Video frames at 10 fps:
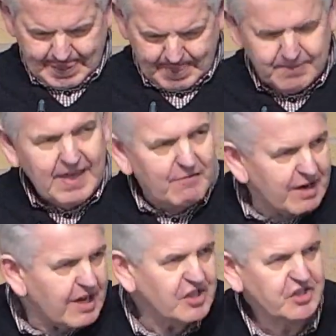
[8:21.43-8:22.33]
But that
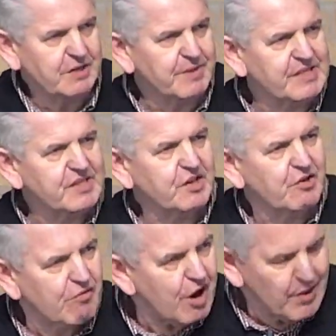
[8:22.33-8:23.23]
relationship needs to
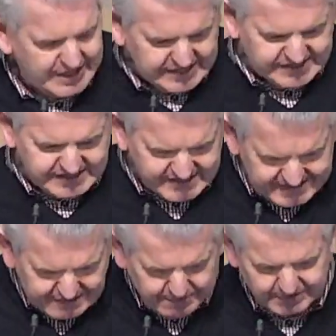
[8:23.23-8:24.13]
grow, it needs to
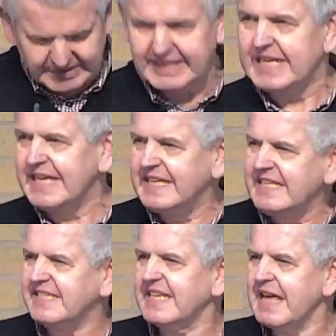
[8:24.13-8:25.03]
deepen, it
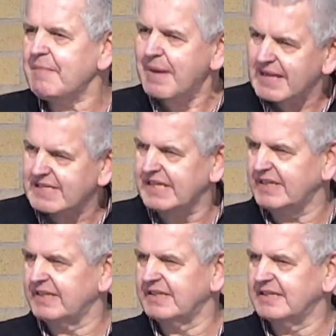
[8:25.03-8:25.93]
needs to get better.